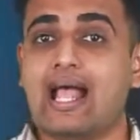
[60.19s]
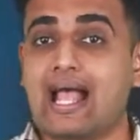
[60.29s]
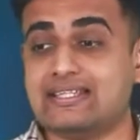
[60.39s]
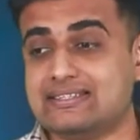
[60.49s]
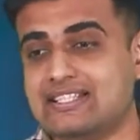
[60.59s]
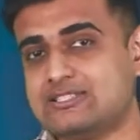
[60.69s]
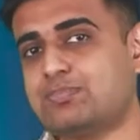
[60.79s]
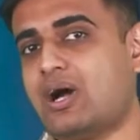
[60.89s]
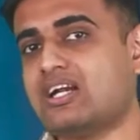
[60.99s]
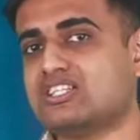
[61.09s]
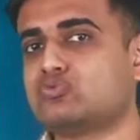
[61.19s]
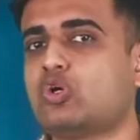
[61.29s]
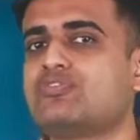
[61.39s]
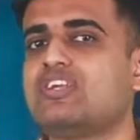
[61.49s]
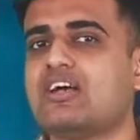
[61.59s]
And this part is
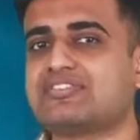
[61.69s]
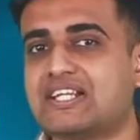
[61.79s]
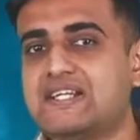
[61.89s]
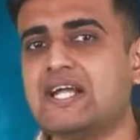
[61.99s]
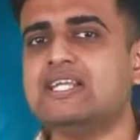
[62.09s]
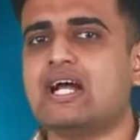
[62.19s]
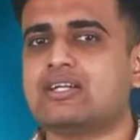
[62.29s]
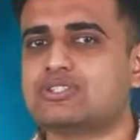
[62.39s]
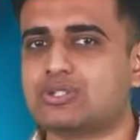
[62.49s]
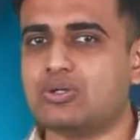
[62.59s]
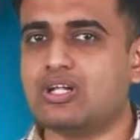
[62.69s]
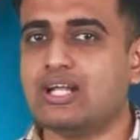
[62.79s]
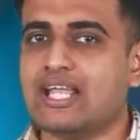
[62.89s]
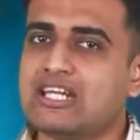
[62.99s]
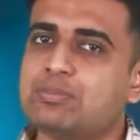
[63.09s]
what we have clearly understood
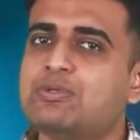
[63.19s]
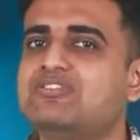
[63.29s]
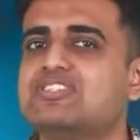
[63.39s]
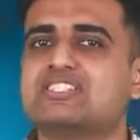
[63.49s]
in our previous